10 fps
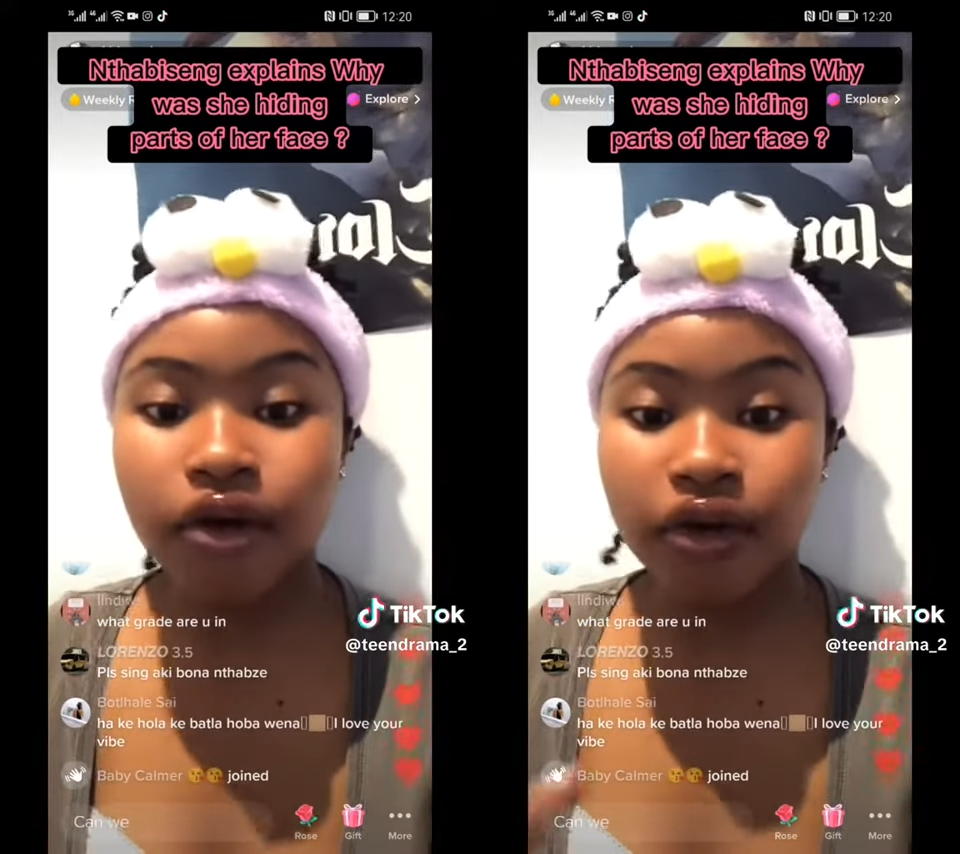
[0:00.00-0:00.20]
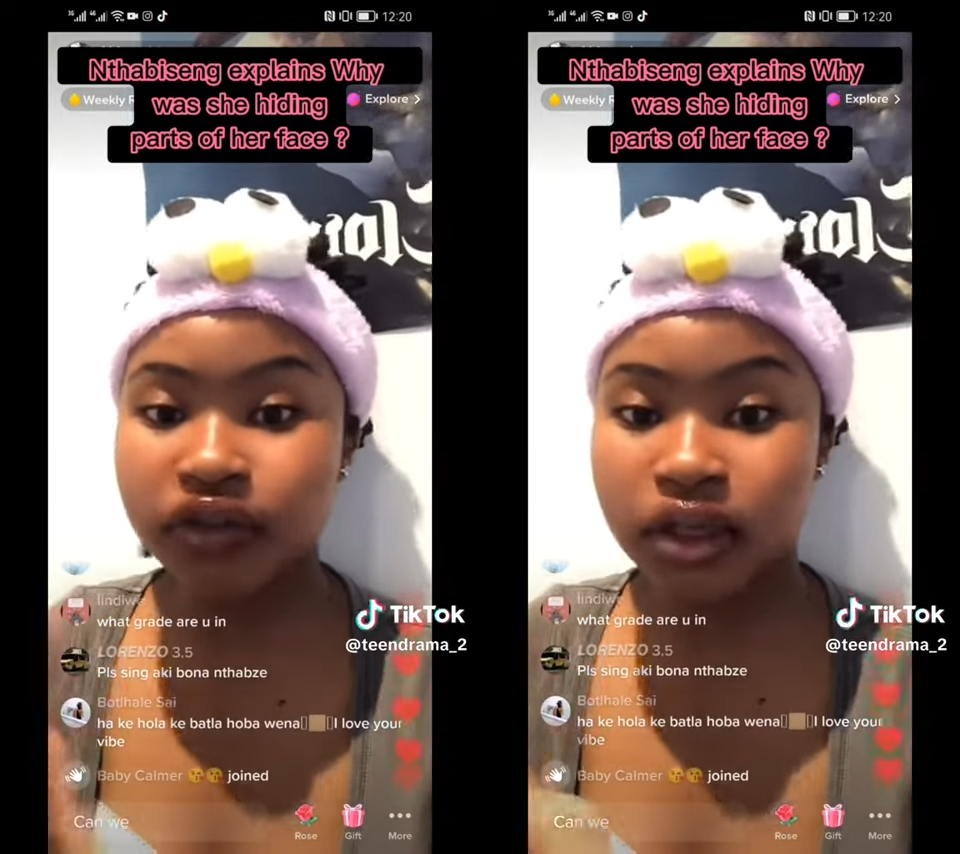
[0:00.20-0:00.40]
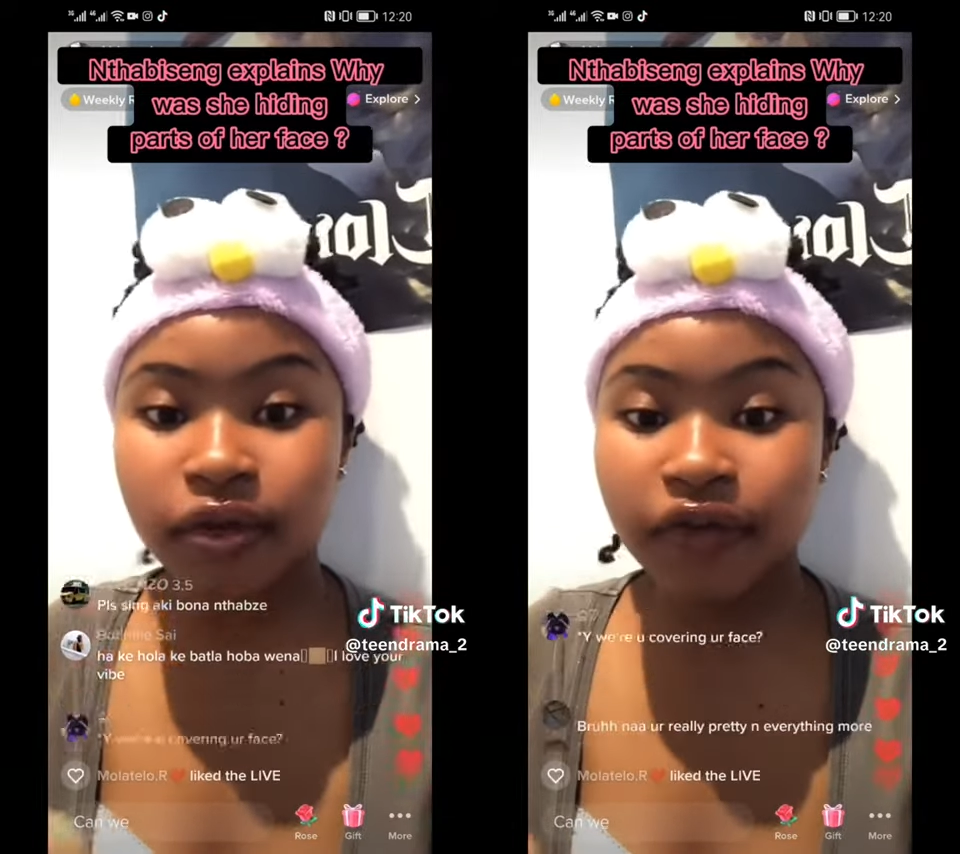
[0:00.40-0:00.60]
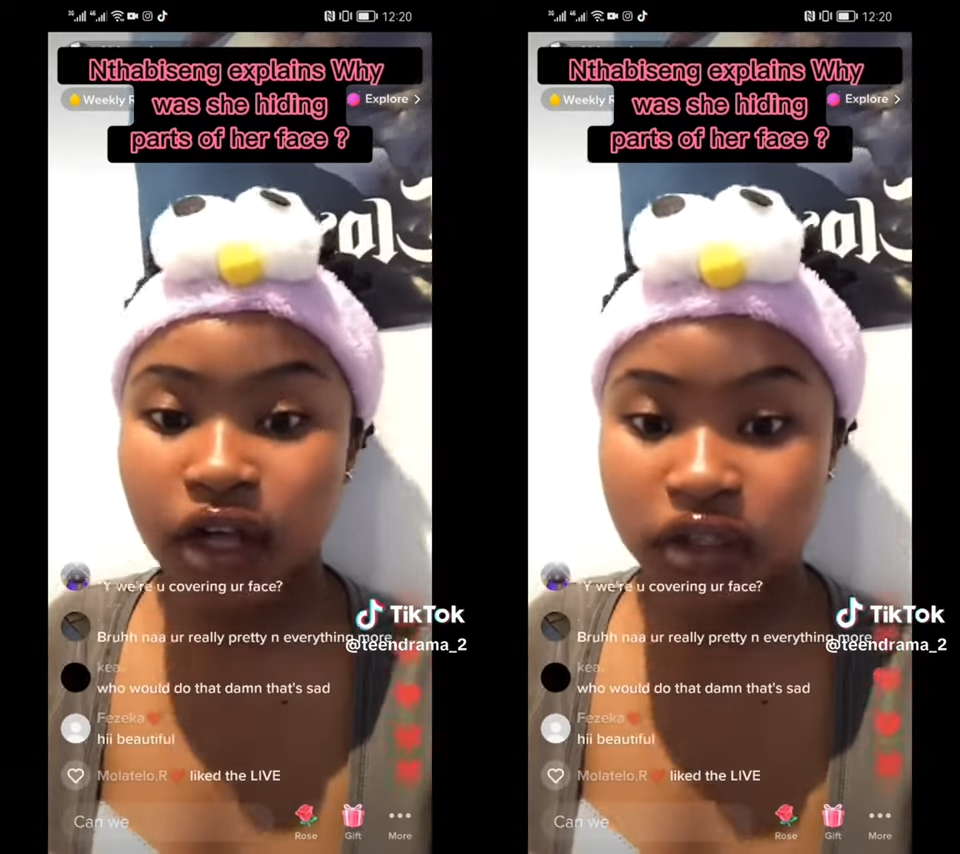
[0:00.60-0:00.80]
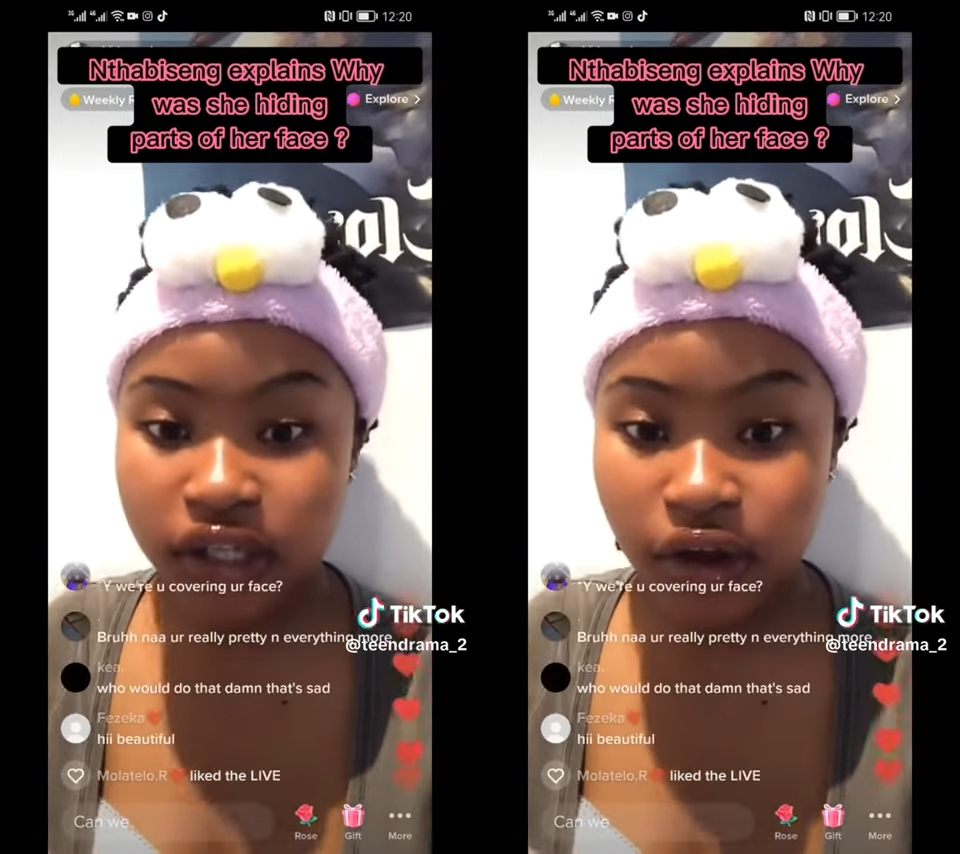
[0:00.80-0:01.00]
I don't know if
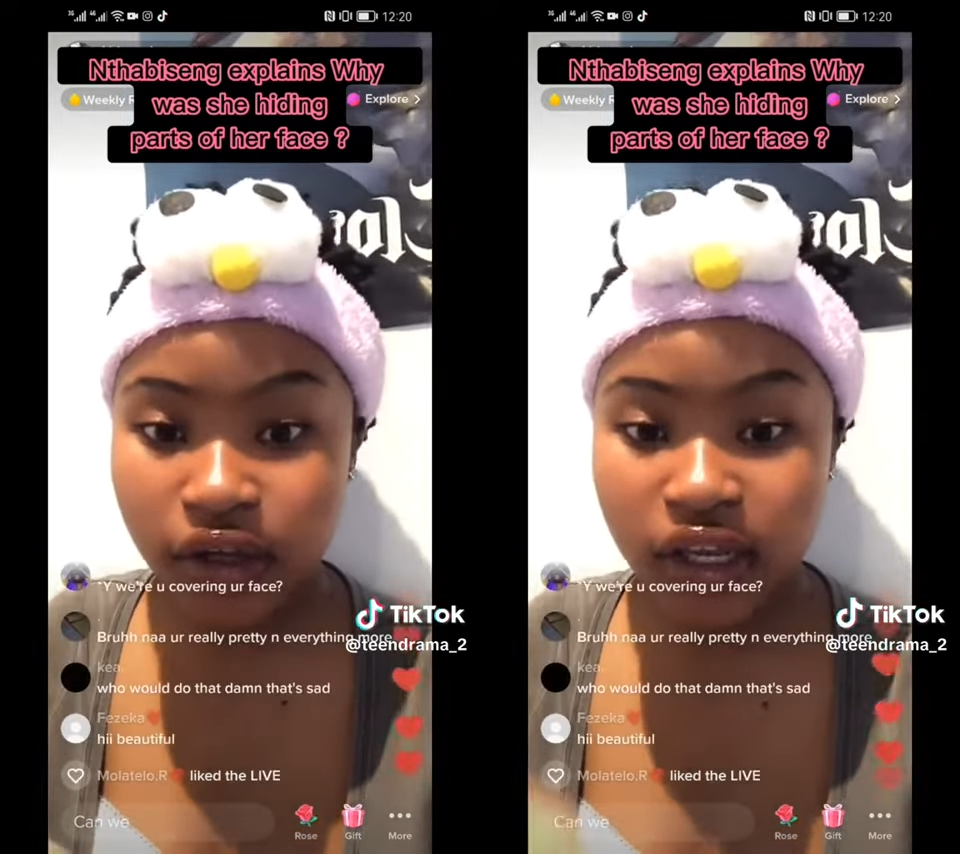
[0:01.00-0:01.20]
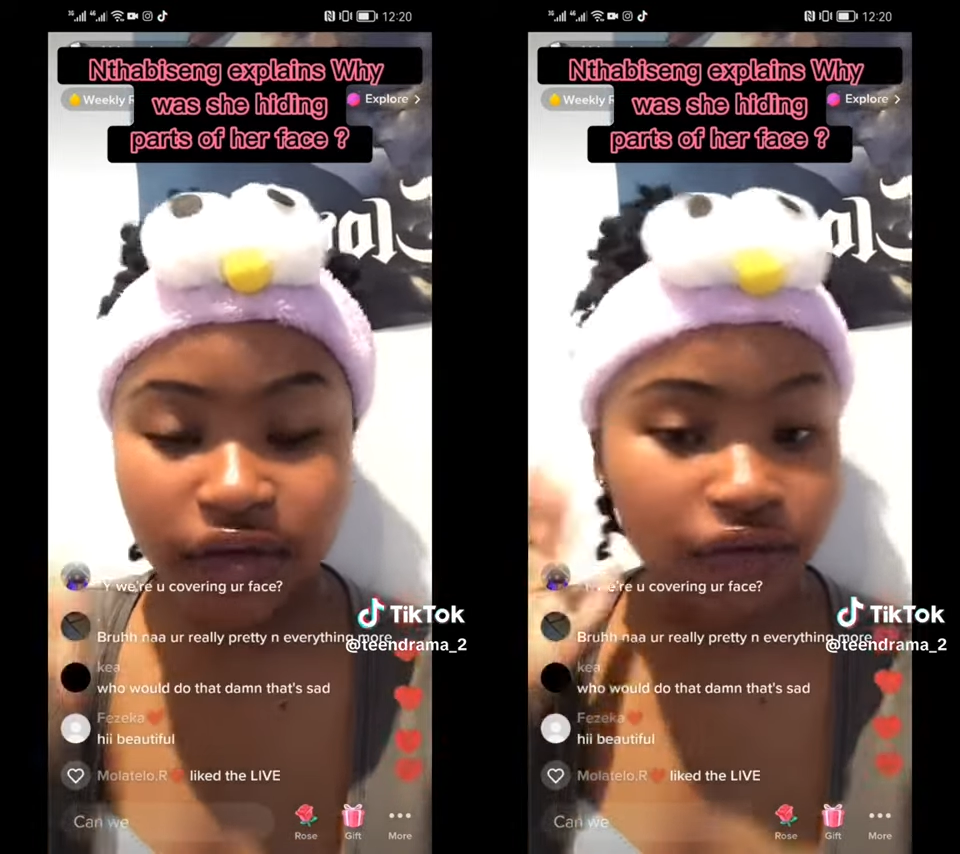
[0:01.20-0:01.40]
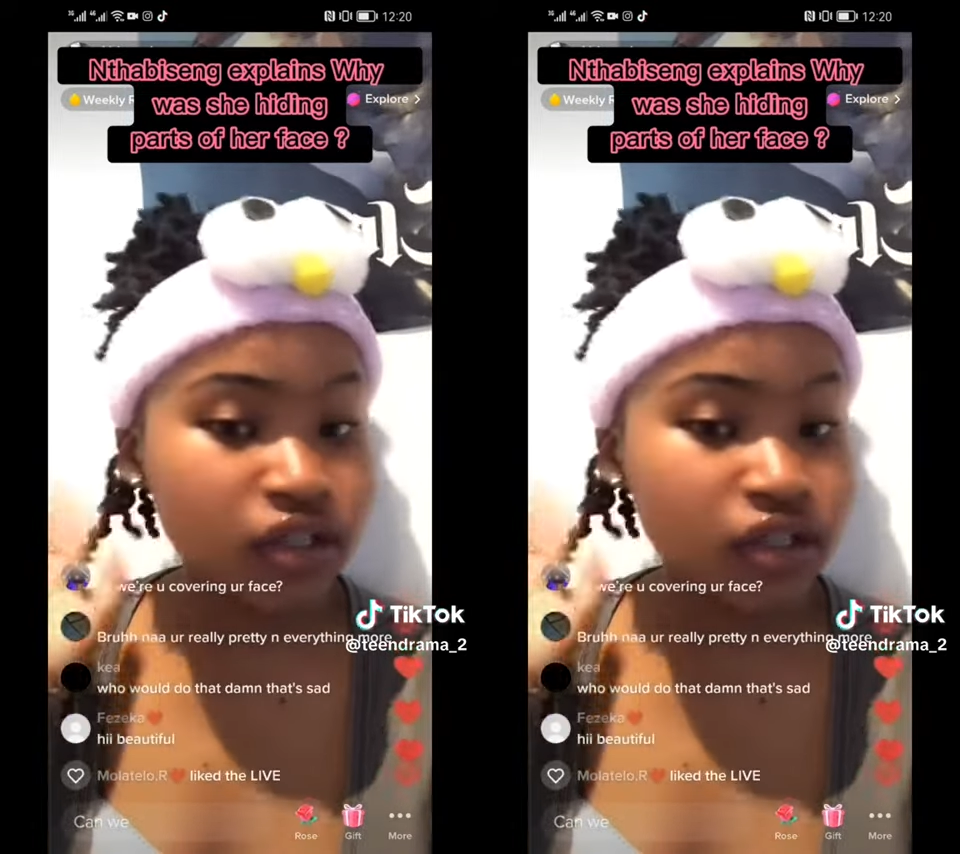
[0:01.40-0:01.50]
some of y'all saw,